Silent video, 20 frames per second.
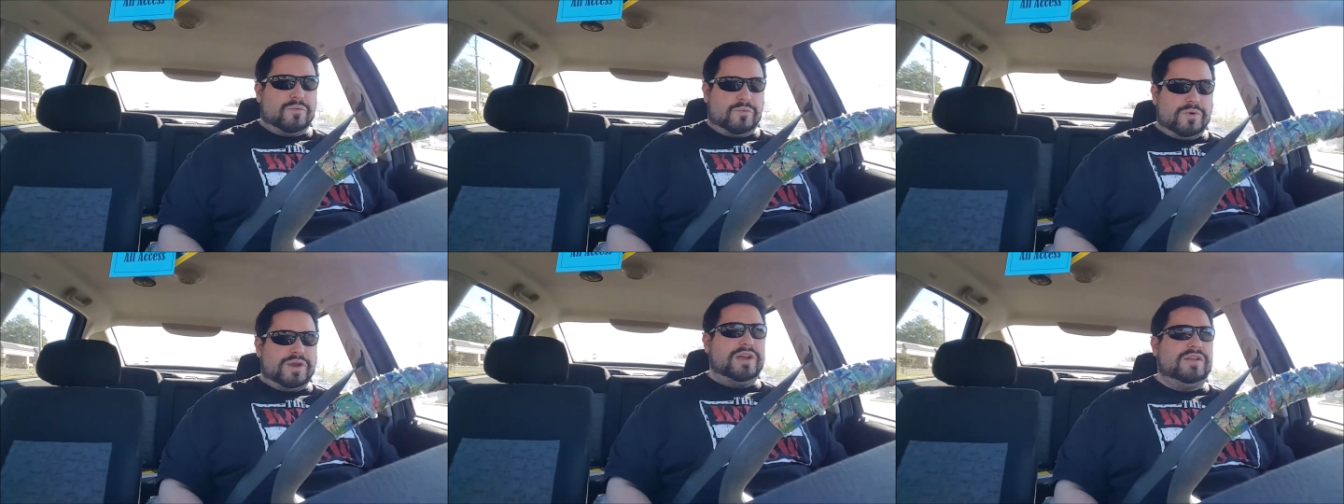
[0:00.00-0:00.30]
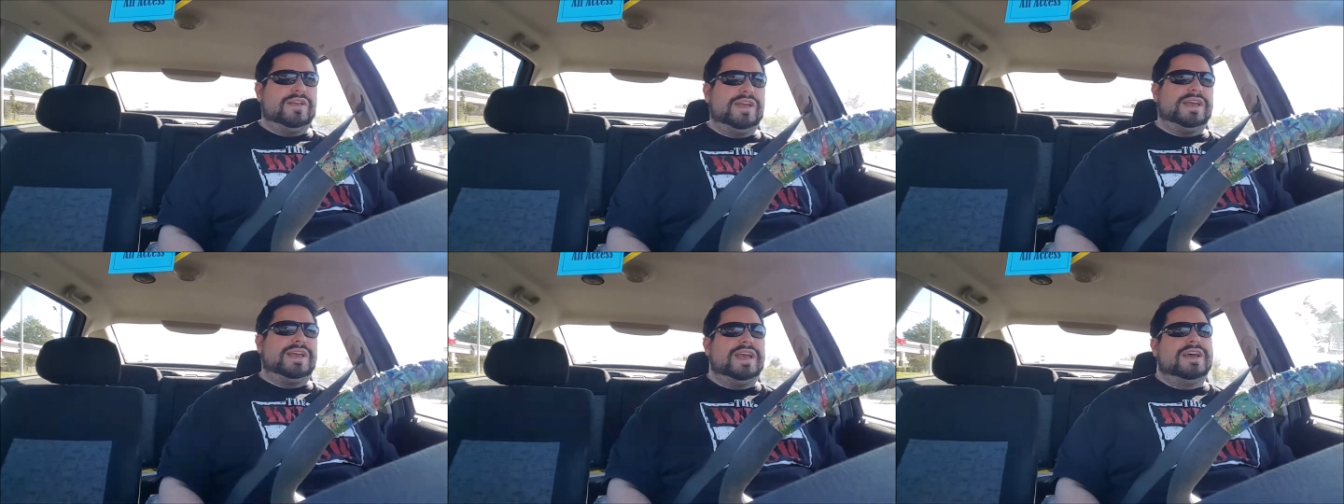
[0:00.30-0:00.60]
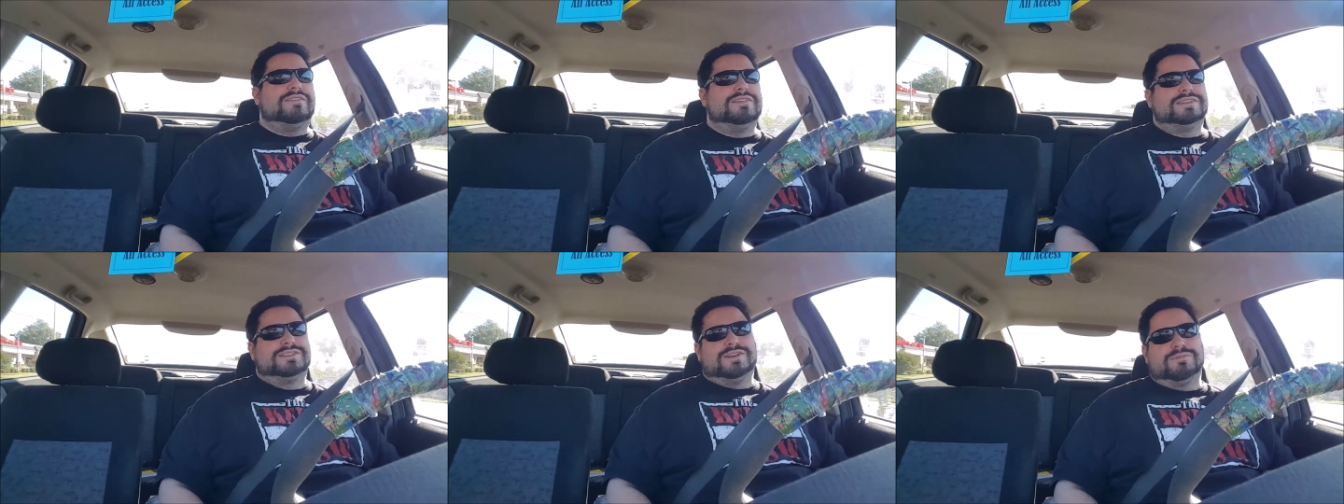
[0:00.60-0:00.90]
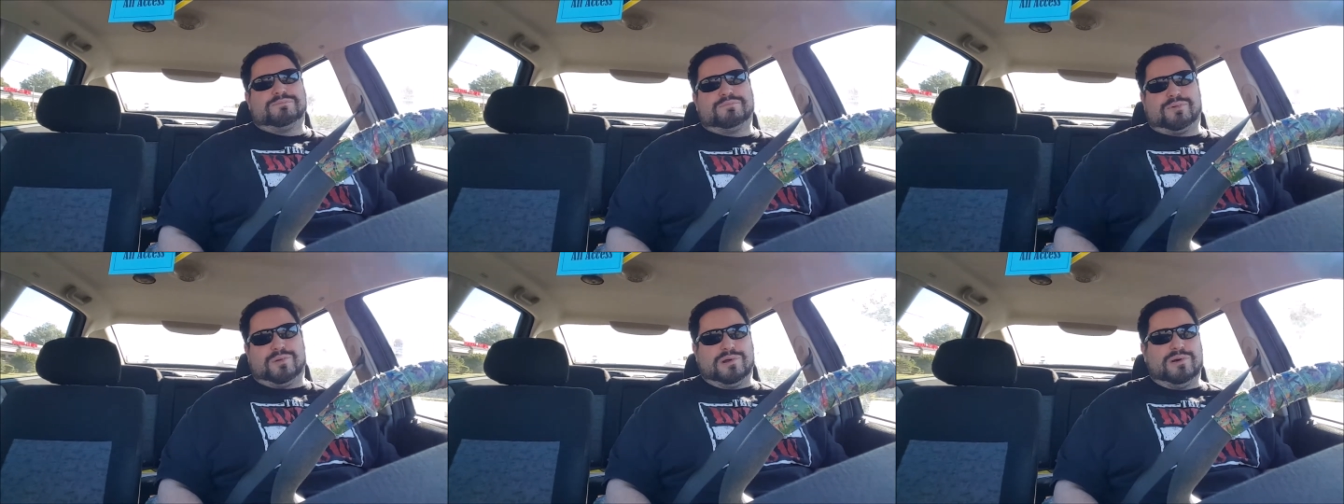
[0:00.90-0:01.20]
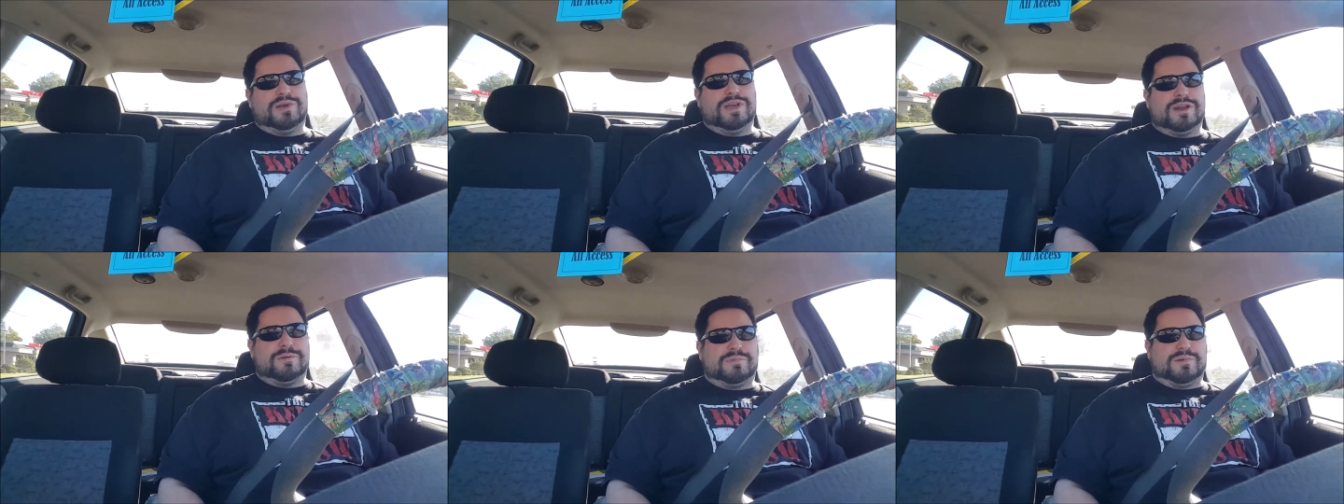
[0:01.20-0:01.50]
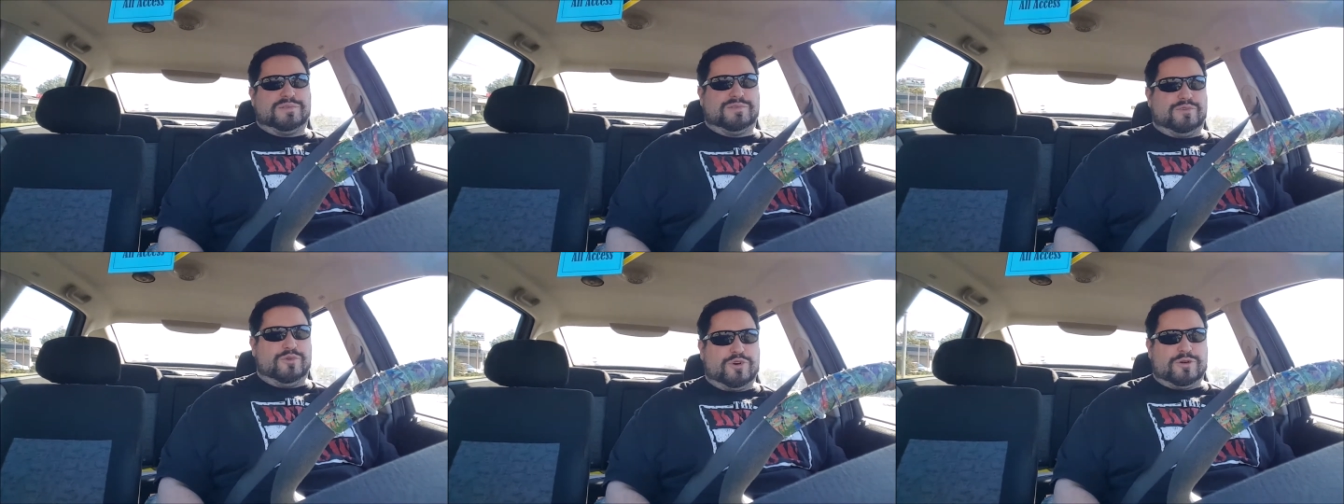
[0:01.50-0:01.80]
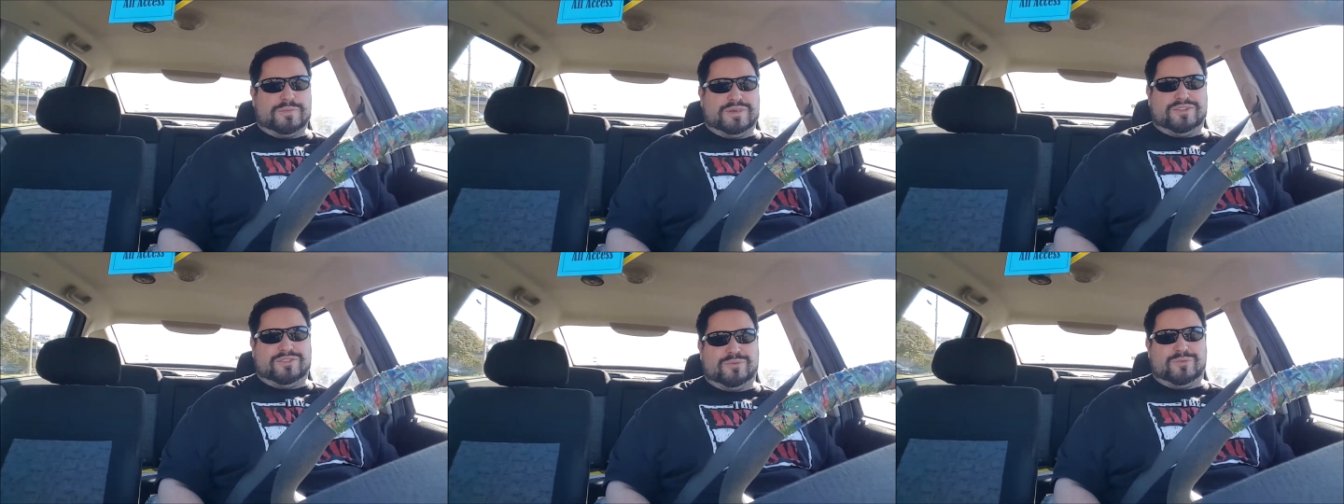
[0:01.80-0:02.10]
really give us a brilliant
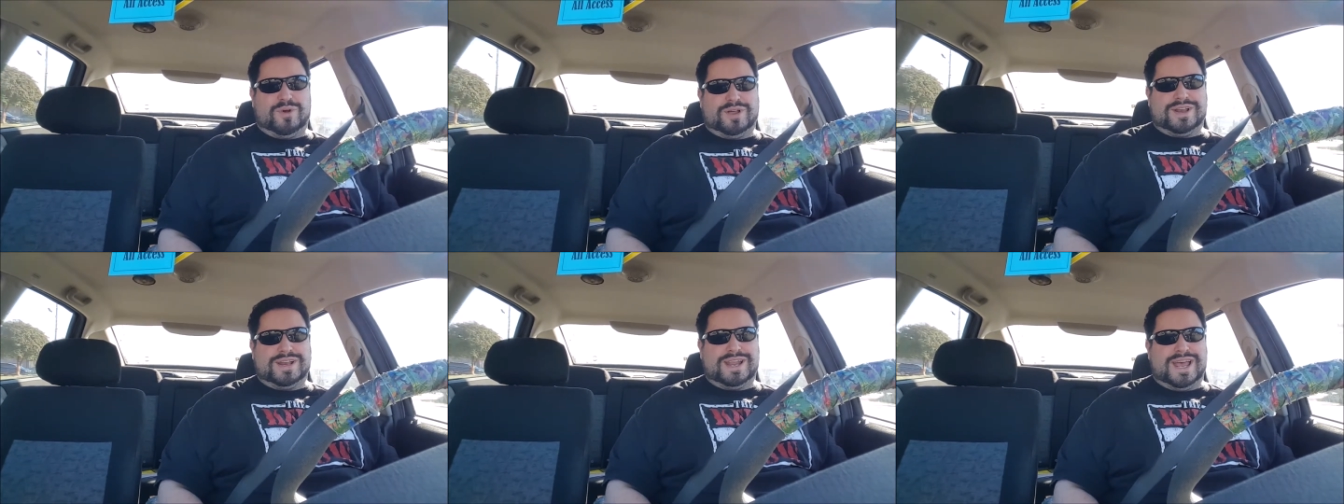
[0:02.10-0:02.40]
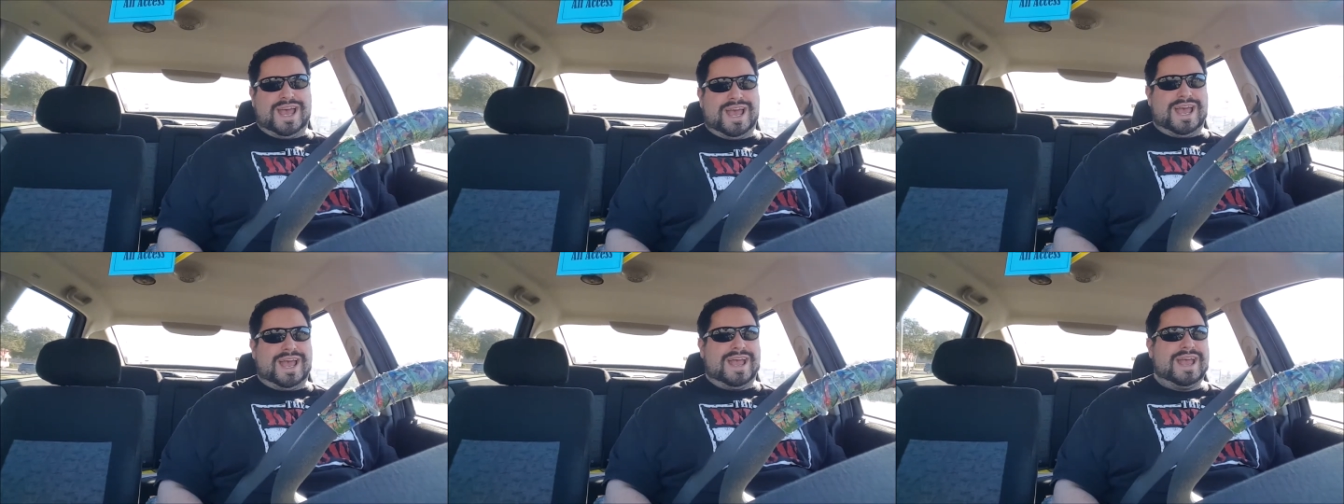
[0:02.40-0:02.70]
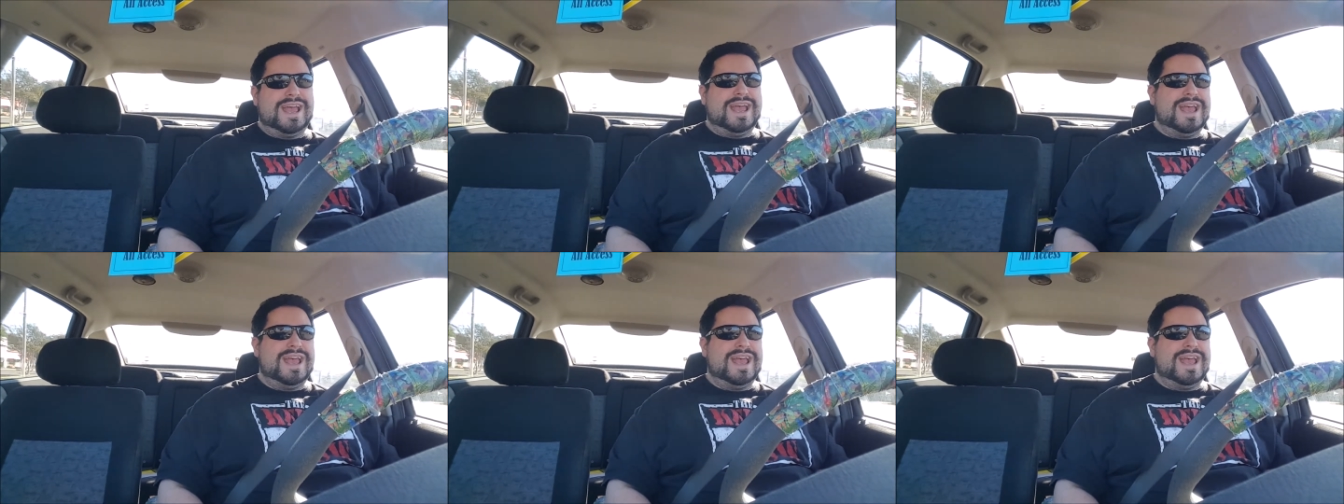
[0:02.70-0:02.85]
performance one day.